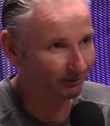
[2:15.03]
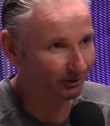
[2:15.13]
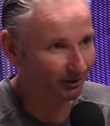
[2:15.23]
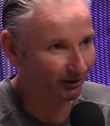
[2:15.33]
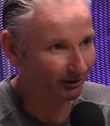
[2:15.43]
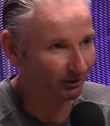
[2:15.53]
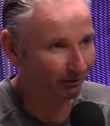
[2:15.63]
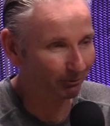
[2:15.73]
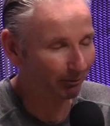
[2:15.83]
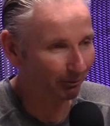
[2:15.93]
ceilings. I
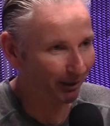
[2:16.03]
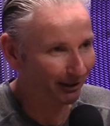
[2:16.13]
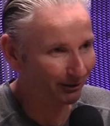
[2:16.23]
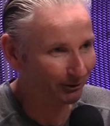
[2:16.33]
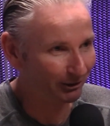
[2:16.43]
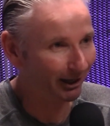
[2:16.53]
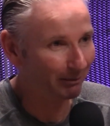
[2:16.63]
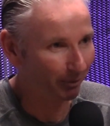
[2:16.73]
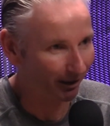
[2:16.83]
remember making those light